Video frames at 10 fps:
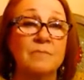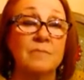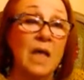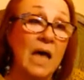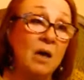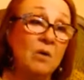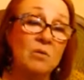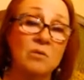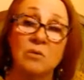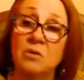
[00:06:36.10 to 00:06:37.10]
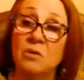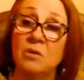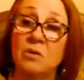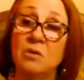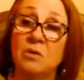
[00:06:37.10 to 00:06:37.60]
Now,
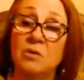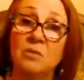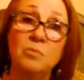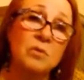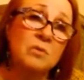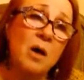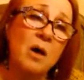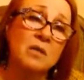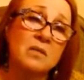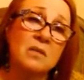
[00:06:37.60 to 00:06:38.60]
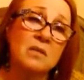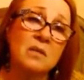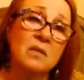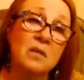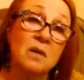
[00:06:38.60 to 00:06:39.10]
the bookmarks
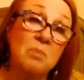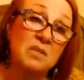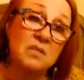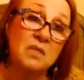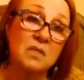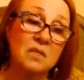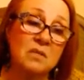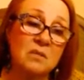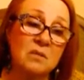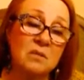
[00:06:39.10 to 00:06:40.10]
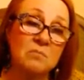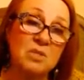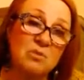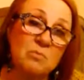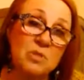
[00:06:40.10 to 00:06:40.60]
are bus tickets,
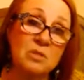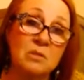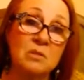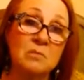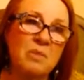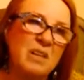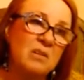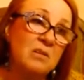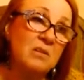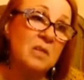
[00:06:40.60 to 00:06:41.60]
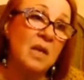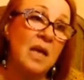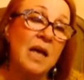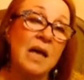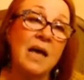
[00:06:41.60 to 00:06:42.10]
prescriptions, bills,
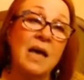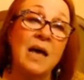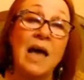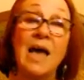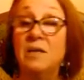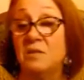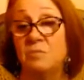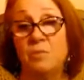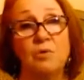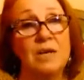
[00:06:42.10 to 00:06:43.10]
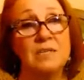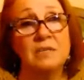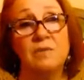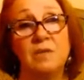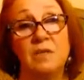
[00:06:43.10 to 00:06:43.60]
and
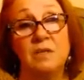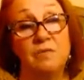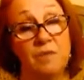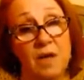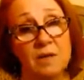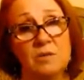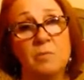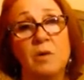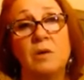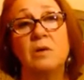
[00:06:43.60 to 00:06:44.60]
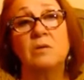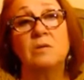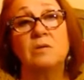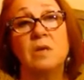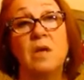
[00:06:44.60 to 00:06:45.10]
progressively final
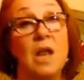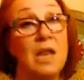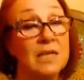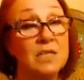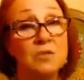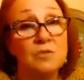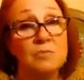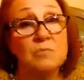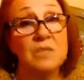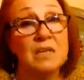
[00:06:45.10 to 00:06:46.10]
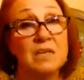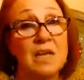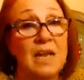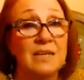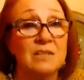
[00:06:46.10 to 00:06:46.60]
demands, letters from debt
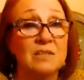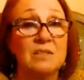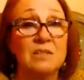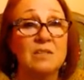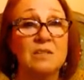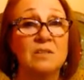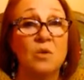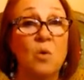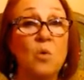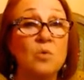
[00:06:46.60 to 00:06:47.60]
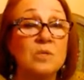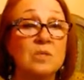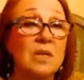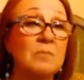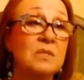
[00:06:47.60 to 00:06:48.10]
collectors and court
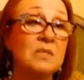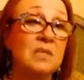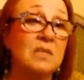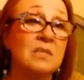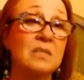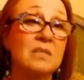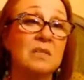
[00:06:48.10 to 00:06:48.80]
summonses.